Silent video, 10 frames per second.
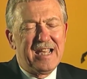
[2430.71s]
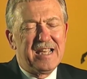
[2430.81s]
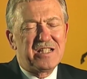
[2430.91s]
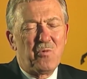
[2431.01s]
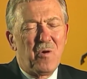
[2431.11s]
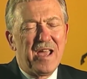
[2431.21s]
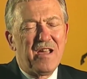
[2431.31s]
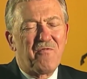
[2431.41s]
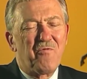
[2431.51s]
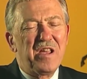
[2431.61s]
it's a
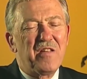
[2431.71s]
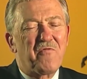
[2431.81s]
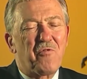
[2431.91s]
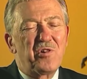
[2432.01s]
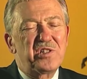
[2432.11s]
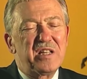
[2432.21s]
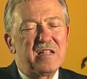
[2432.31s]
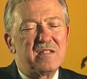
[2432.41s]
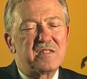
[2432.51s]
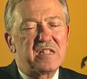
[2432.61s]
way of
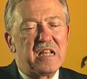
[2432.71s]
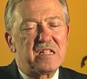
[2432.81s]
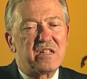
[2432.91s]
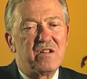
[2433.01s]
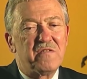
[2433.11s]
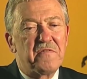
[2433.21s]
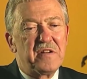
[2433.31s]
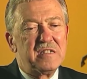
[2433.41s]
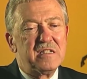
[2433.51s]
reinforcing the sense of